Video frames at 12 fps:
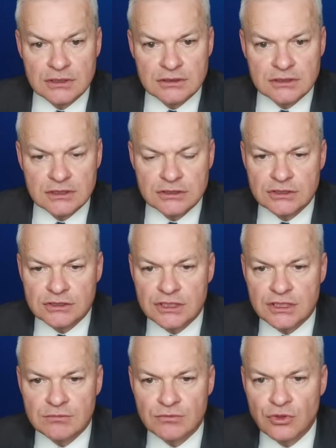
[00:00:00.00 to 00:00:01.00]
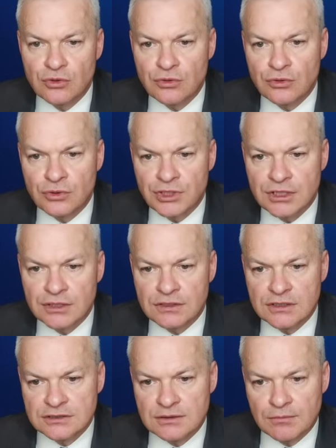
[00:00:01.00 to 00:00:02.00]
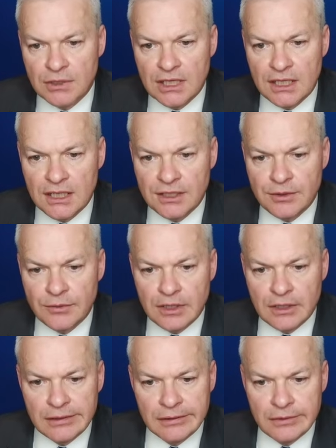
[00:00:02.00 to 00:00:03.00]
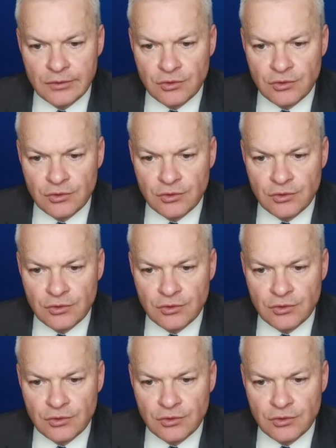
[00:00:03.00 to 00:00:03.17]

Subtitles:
Such a shame audio doesn't play anywhere.